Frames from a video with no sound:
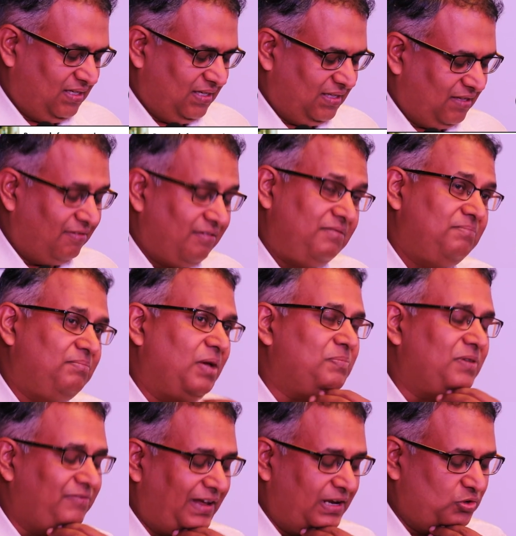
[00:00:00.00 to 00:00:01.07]
in the
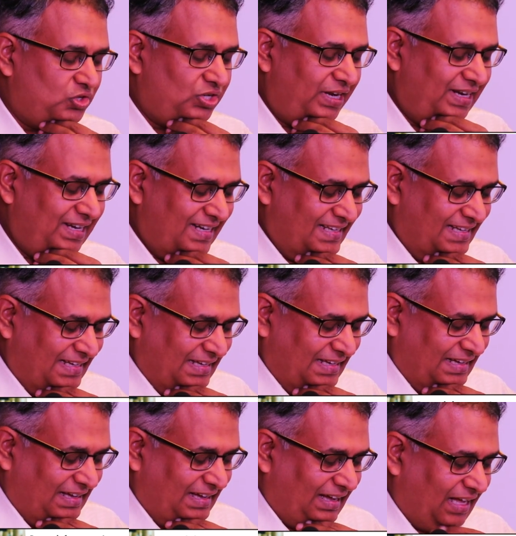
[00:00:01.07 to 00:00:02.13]
paper value chain.
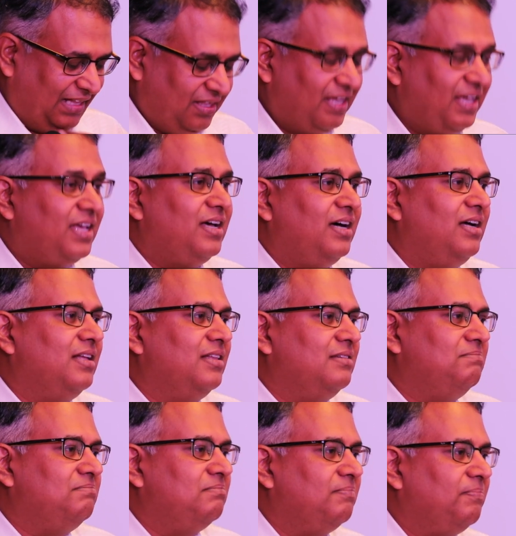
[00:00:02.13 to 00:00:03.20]
I think
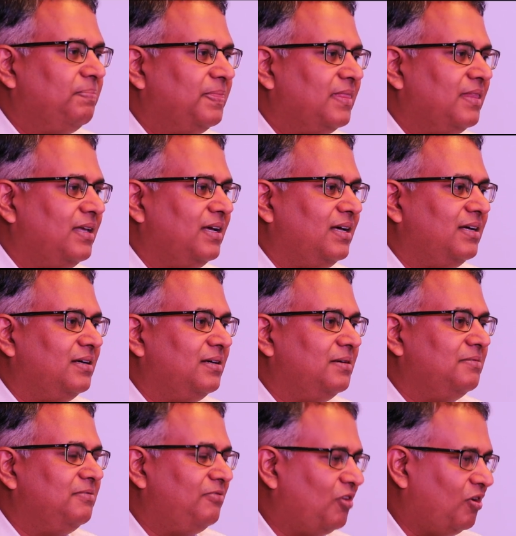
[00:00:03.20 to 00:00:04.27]

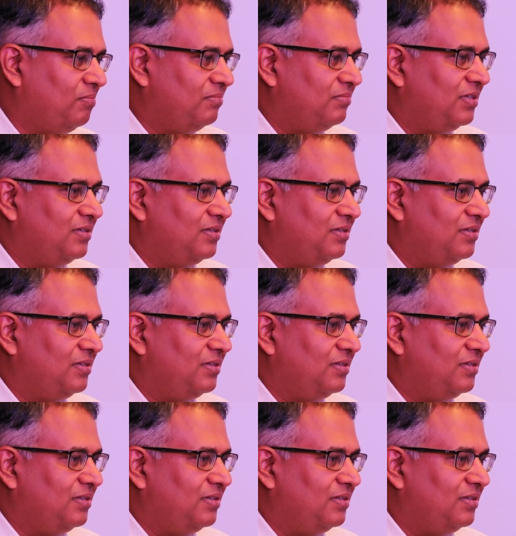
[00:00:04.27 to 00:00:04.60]
from